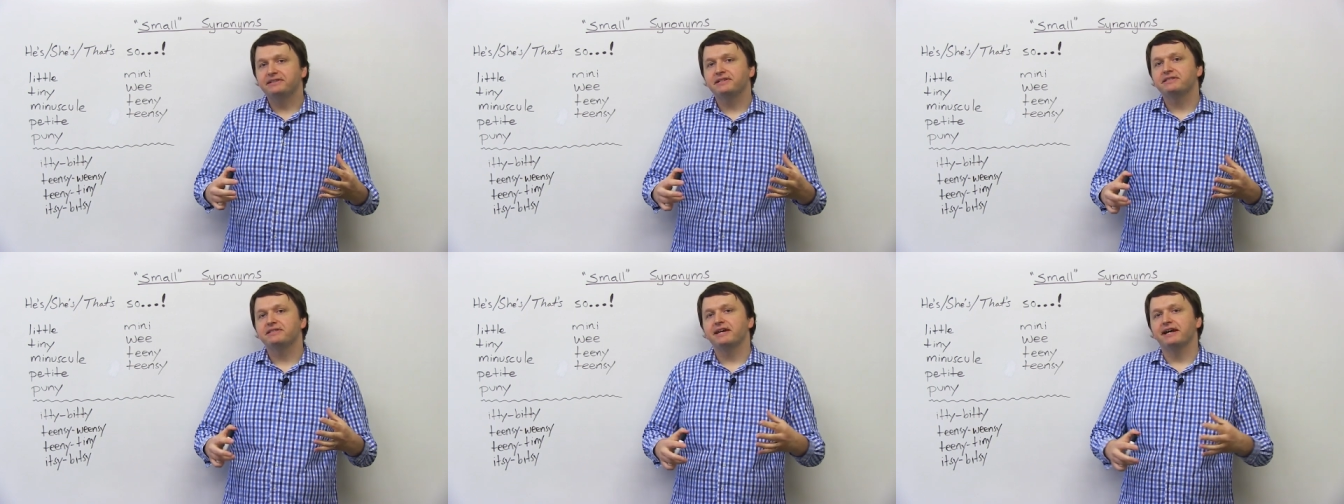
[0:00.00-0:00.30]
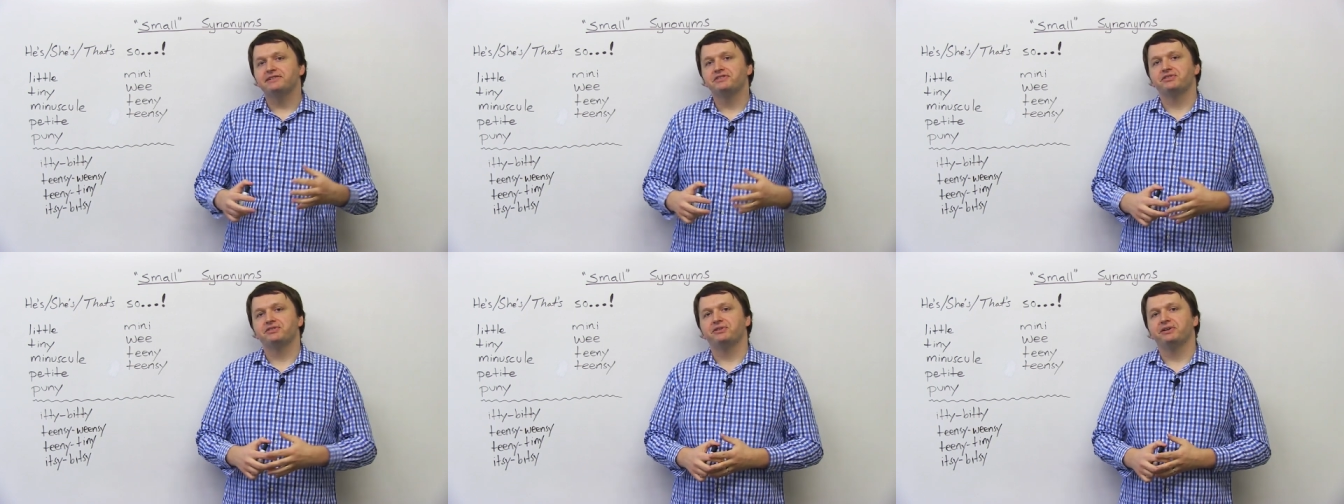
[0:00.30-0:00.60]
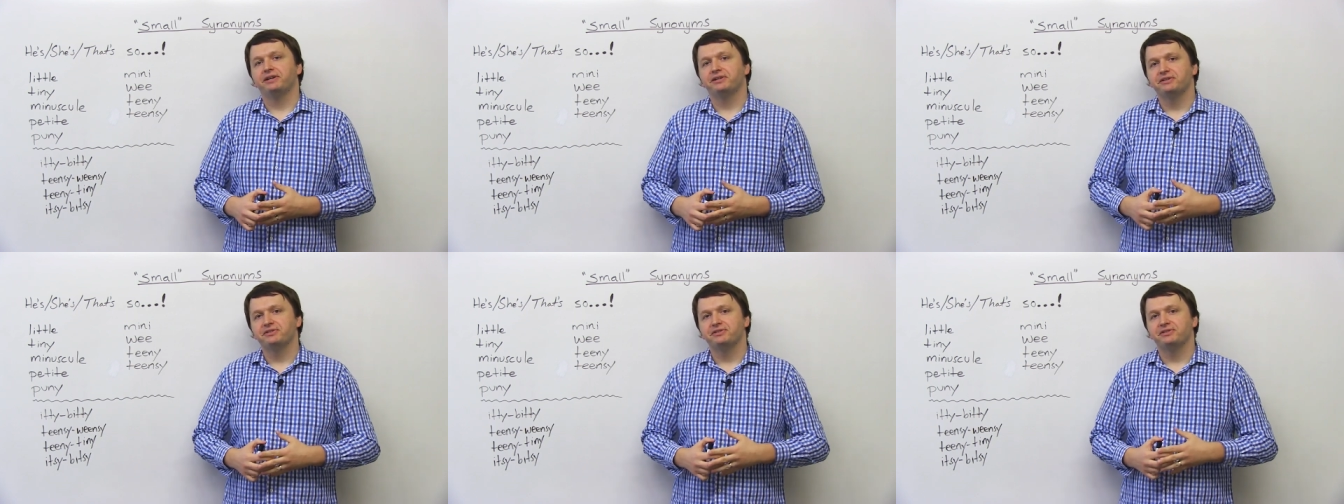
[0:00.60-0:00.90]
to test
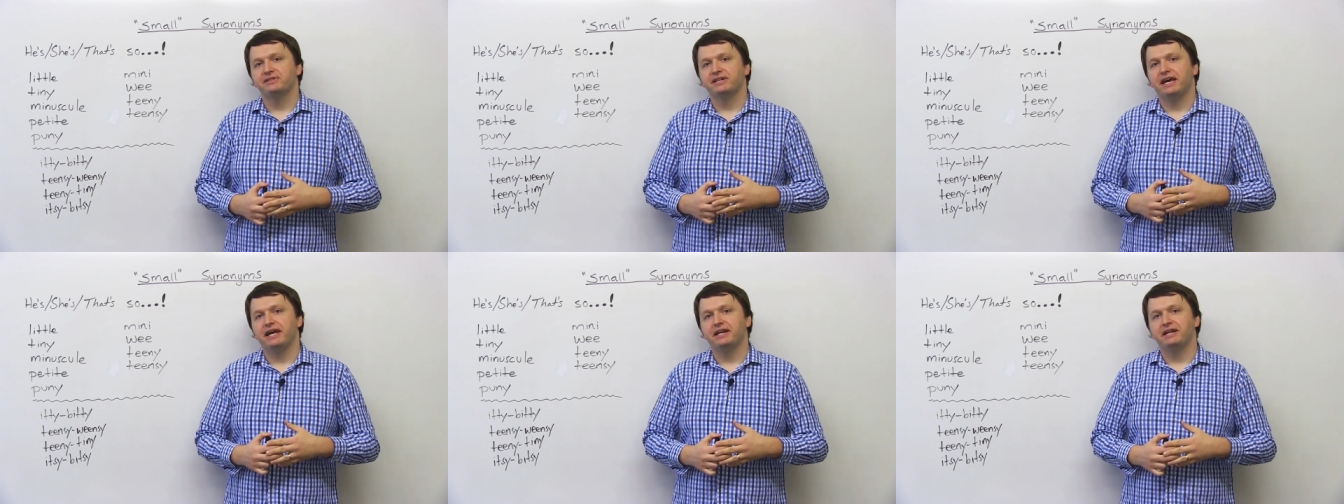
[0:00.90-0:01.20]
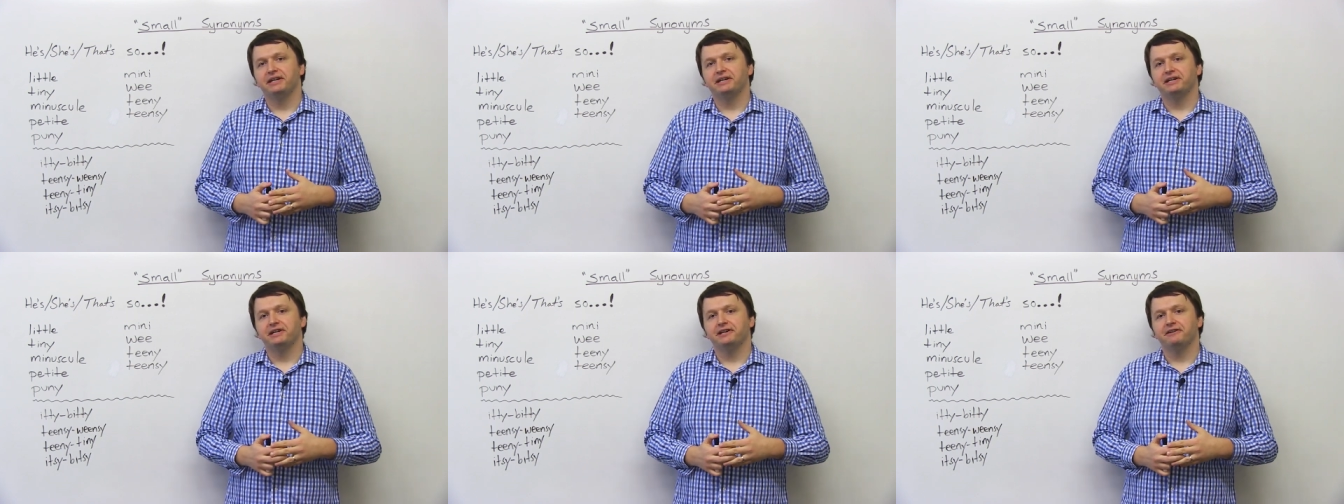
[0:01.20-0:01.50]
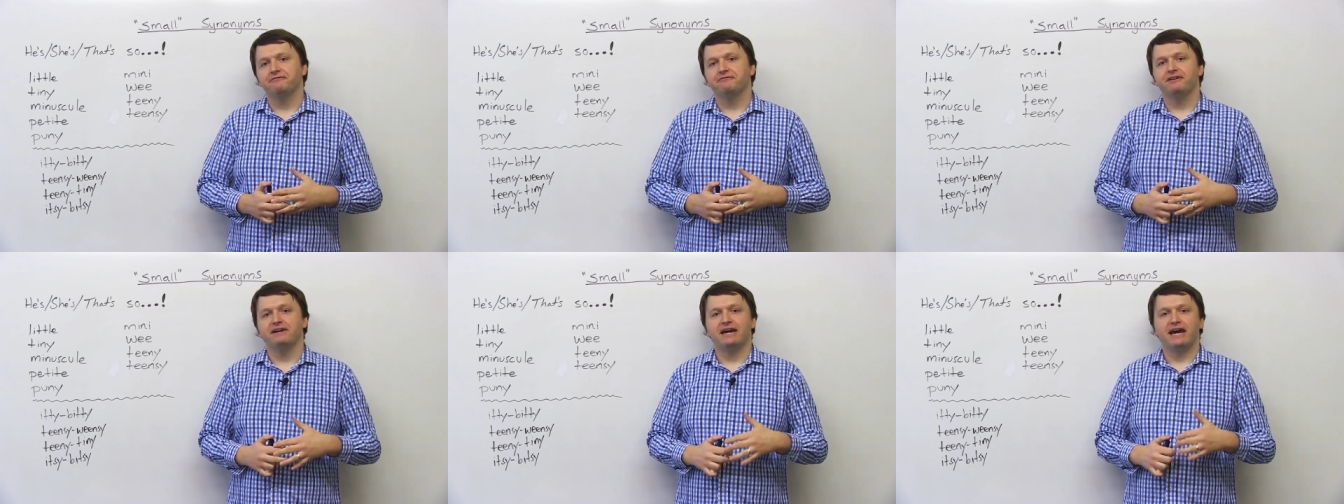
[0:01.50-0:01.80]
your understanding
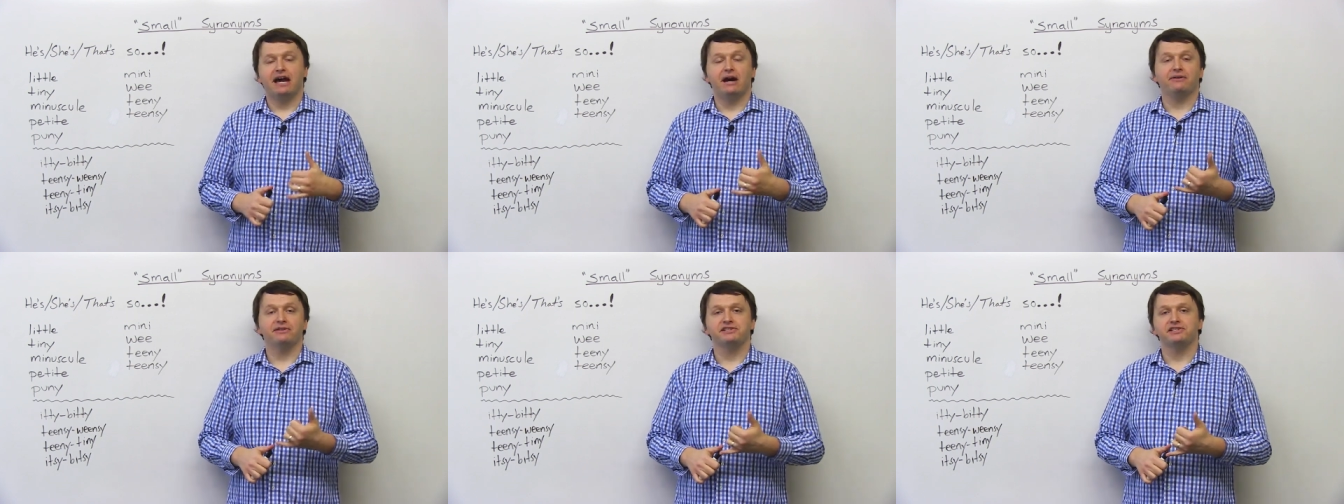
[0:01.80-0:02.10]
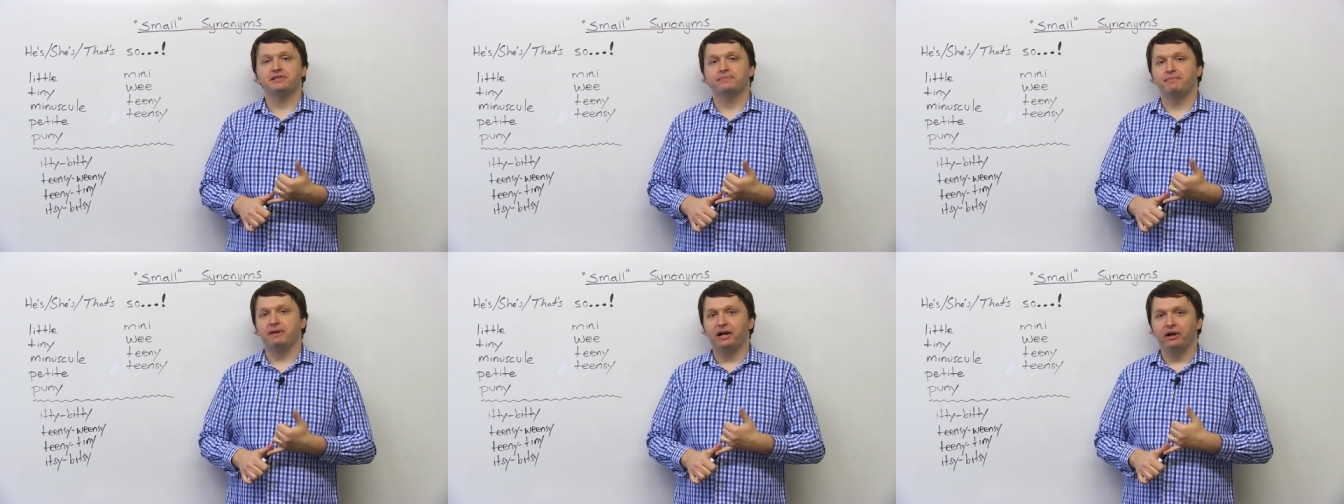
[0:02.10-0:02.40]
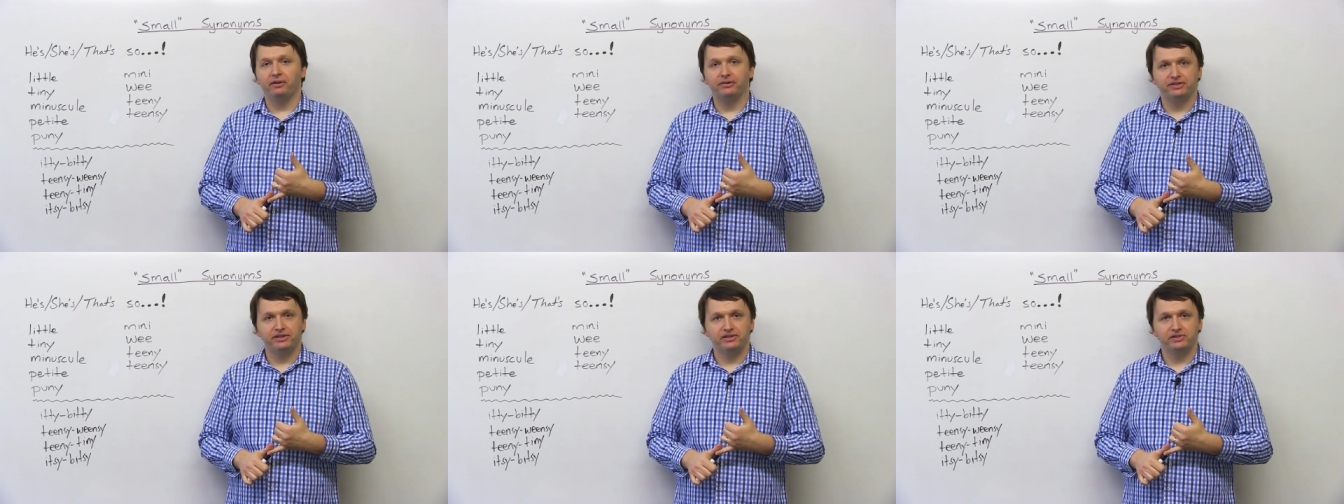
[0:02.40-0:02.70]
of how to
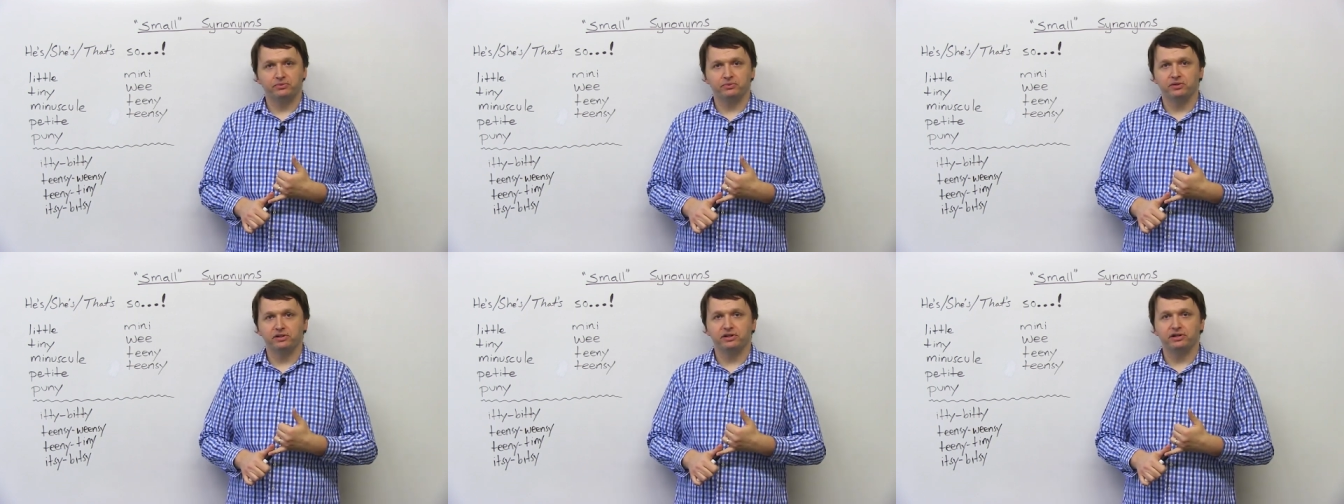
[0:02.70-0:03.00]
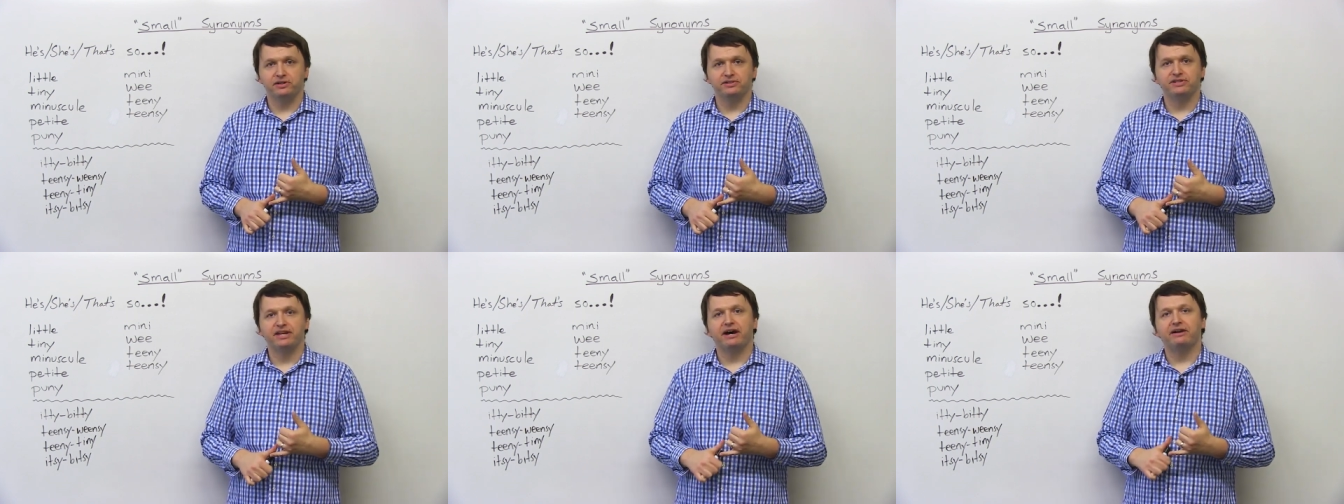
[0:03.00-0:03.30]
spell these words,